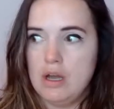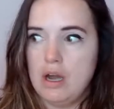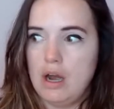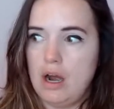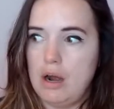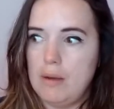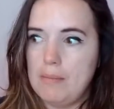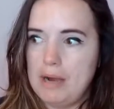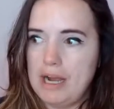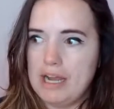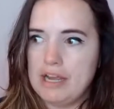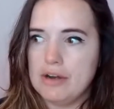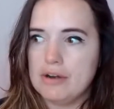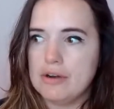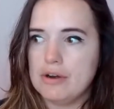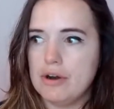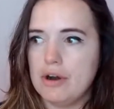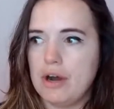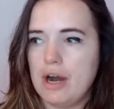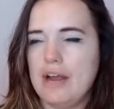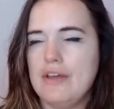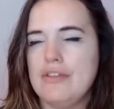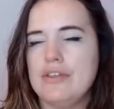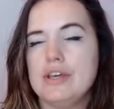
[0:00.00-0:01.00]

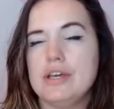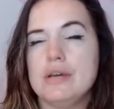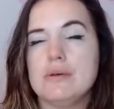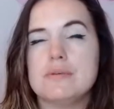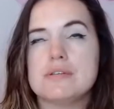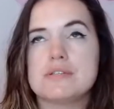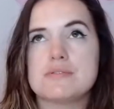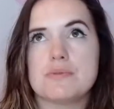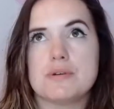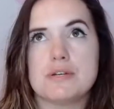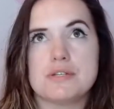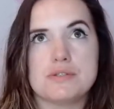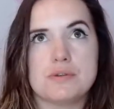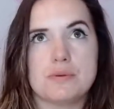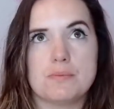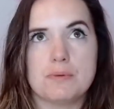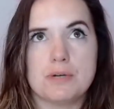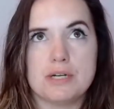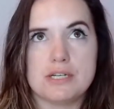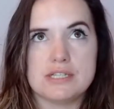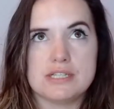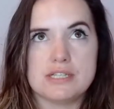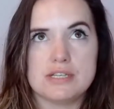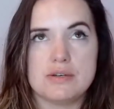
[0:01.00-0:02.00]
I think it was Russell
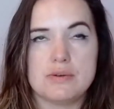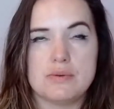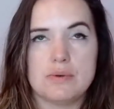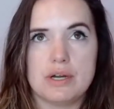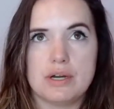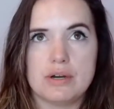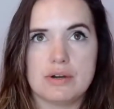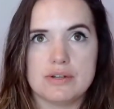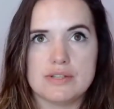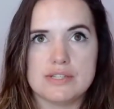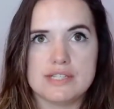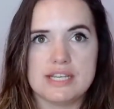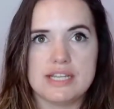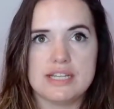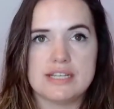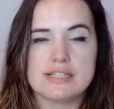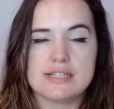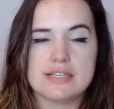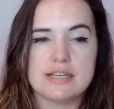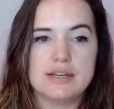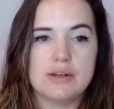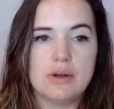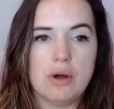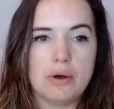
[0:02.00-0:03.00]
Brunson who I heard say this.
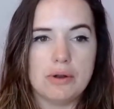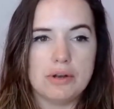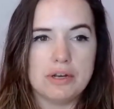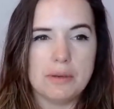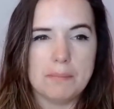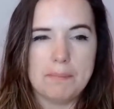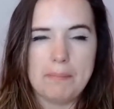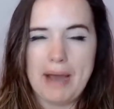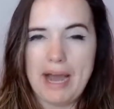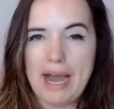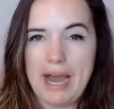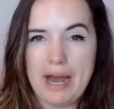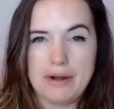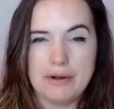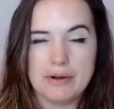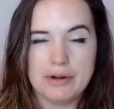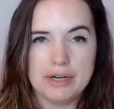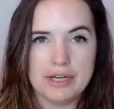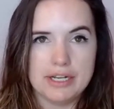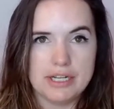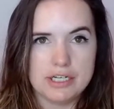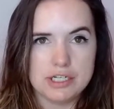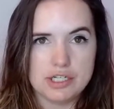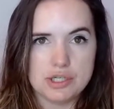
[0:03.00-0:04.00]
He called it a
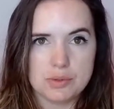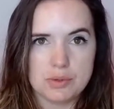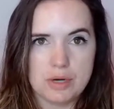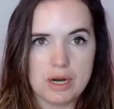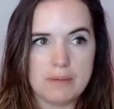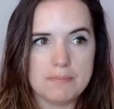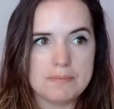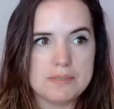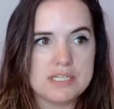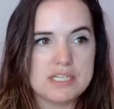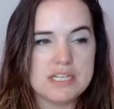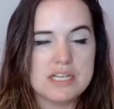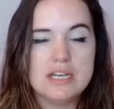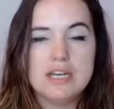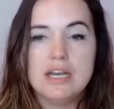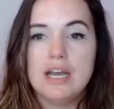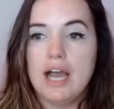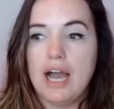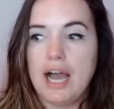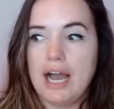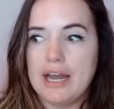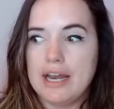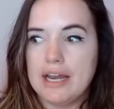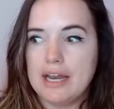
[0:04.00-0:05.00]
pattern interrupt.
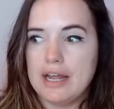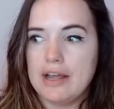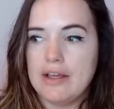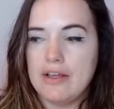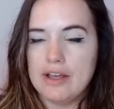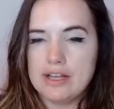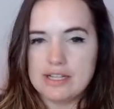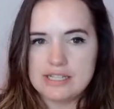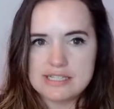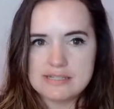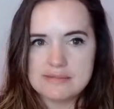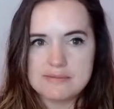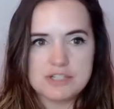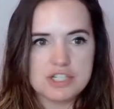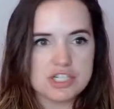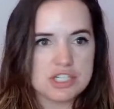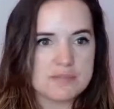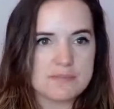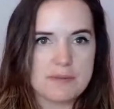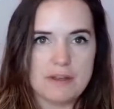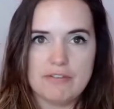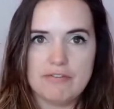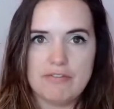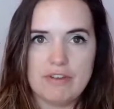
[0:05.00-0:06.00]
And it's
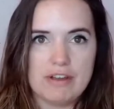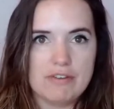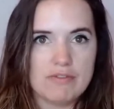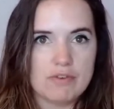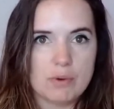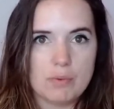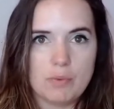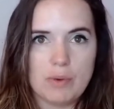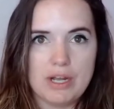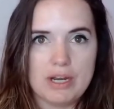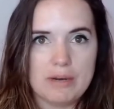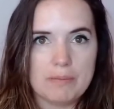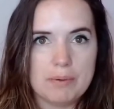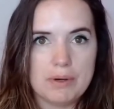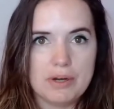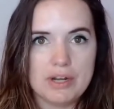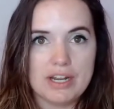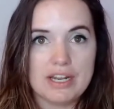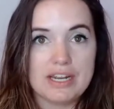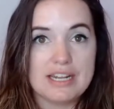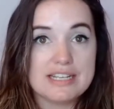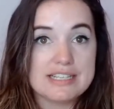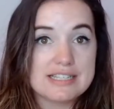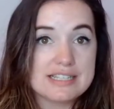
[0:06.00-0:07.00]
just my favorite way to put
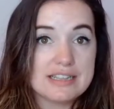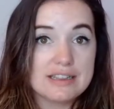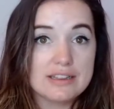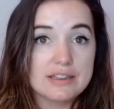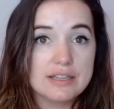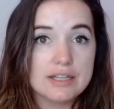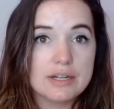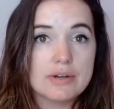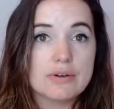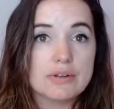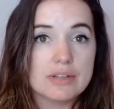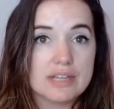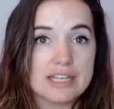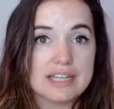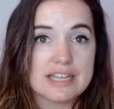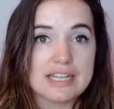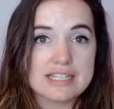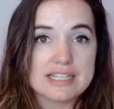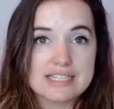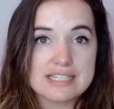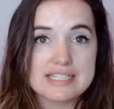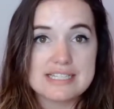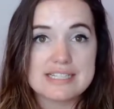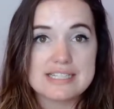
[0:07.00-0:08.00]
it, is literally
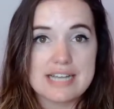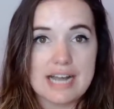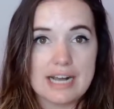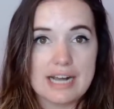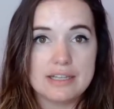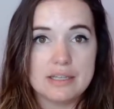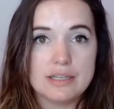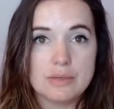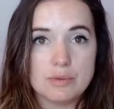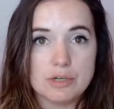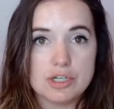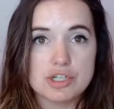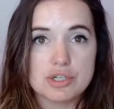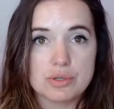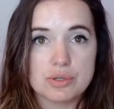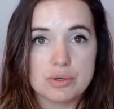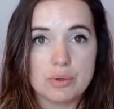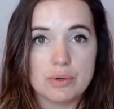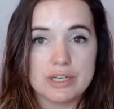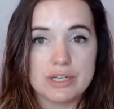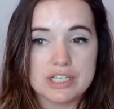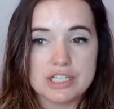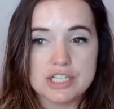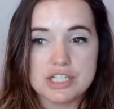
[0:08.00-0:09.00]
that's exactly what you're
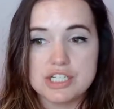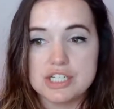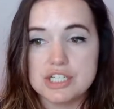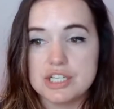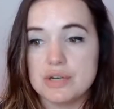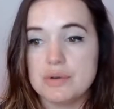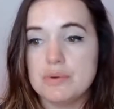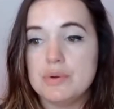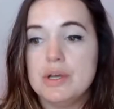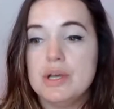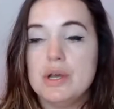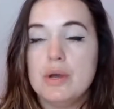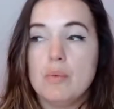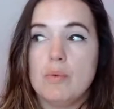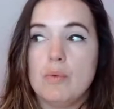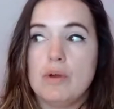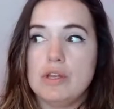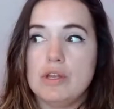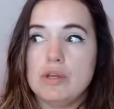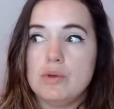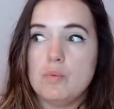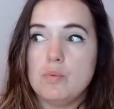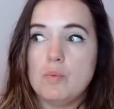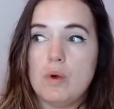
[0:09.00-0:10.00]
going to do.
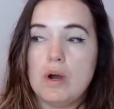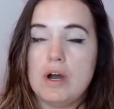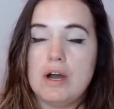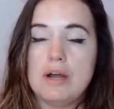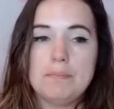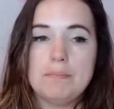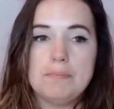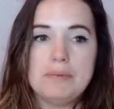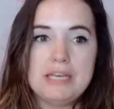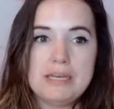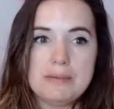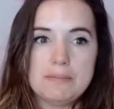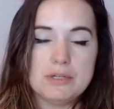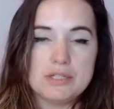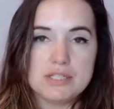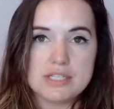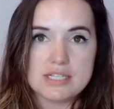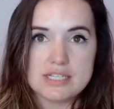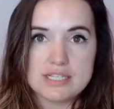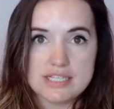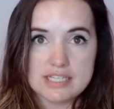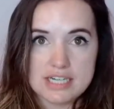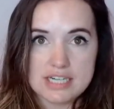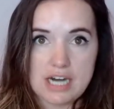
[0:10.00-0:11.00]
When you want people
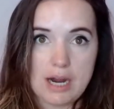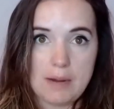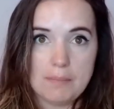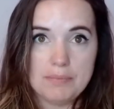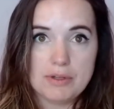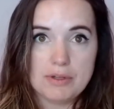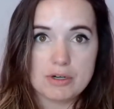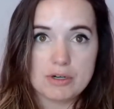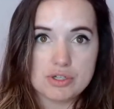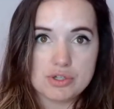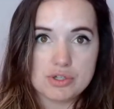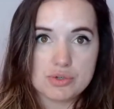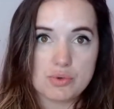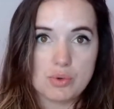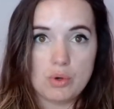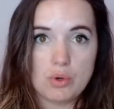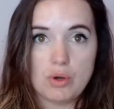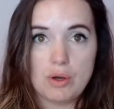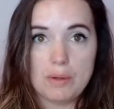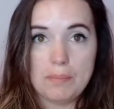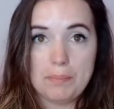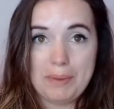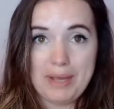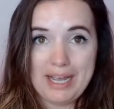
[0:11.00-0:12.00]
to stop their
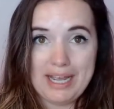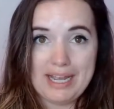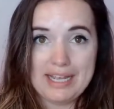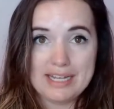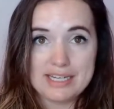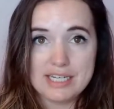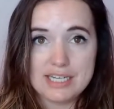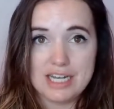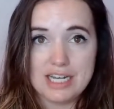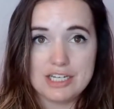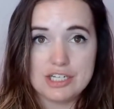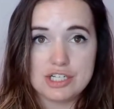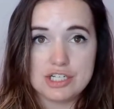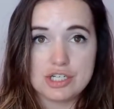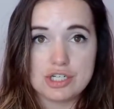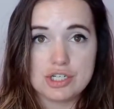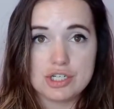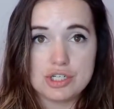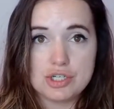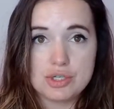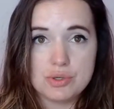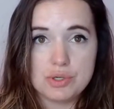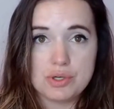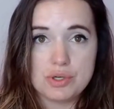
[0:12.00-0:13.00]
scroll and pay attention
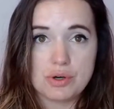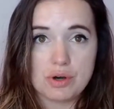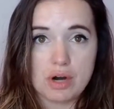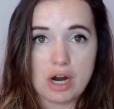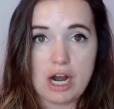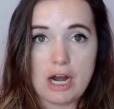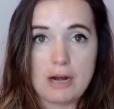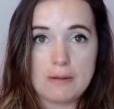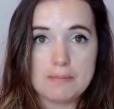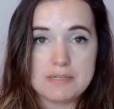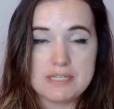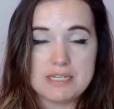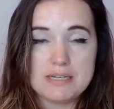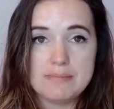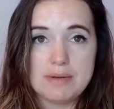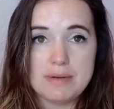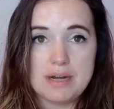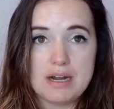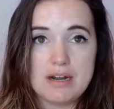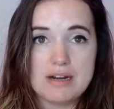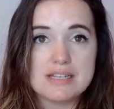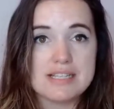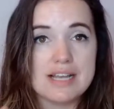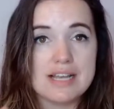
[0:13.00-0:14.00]
to your opt-in
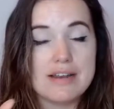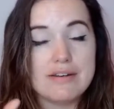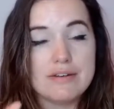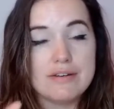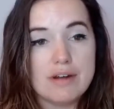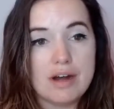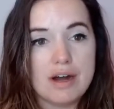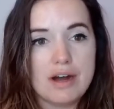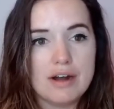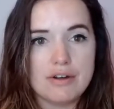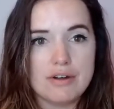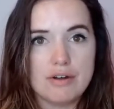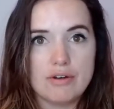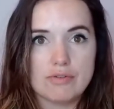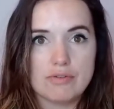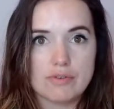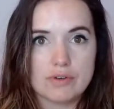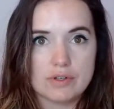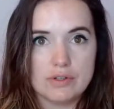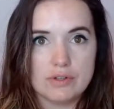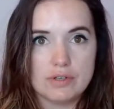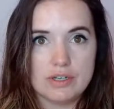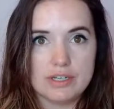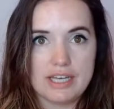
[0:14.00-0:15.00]
box and not
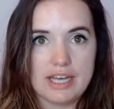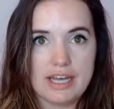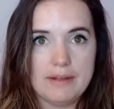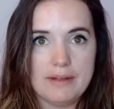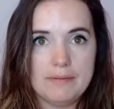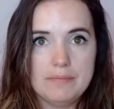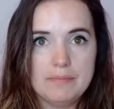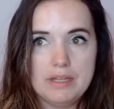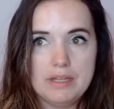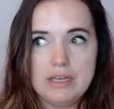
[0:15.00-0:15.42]
overlook it.